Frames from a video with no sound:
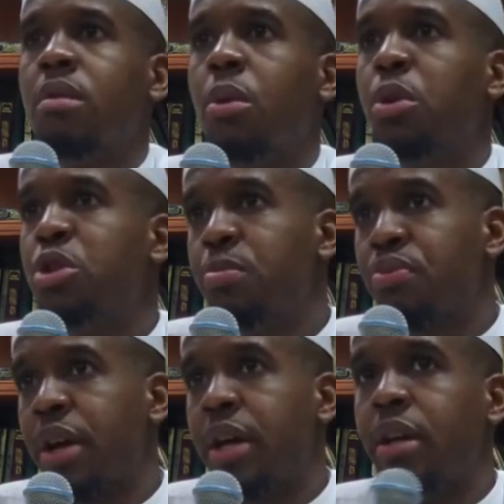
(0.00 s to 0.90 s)
And what you
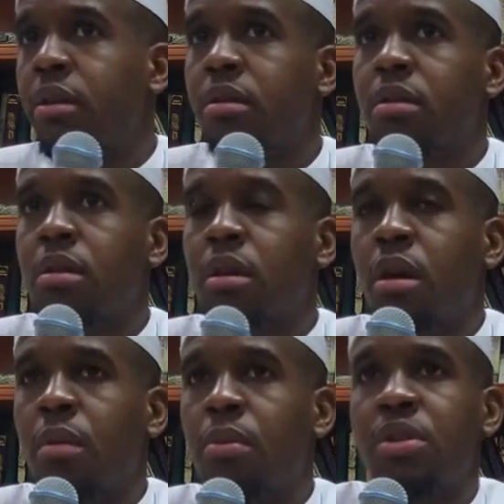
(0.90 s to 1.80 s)
pray in,
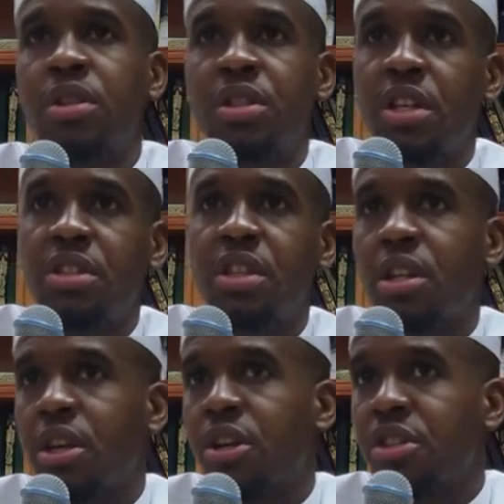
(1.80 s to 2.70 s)
person sits
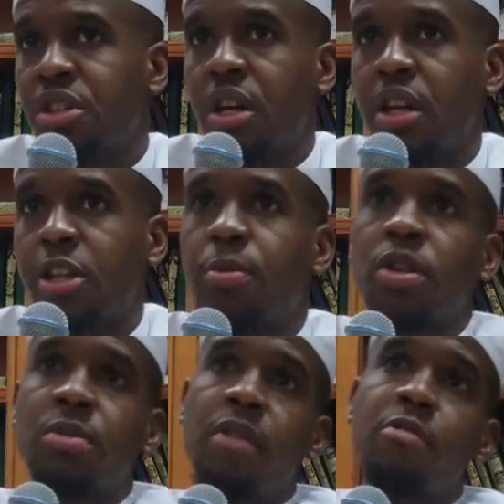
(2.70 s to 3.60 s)
in, learns and studies,
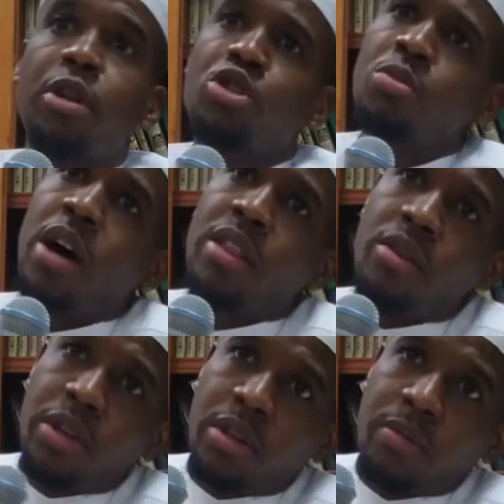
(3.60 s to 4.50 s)
person may even pray Jum'ah
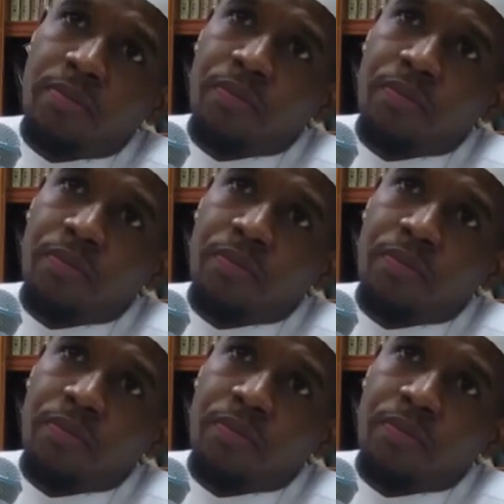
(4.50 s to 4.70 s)
therein.